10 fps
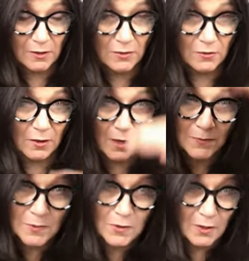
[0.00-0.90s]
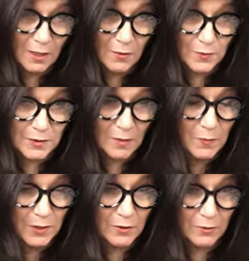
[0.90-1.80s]
Your optimal health is
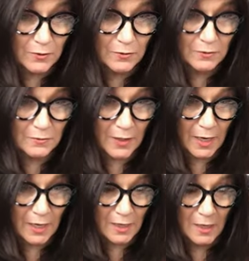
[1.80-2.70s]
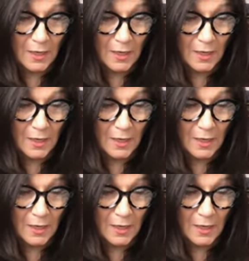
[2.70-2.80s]
up here. Okay.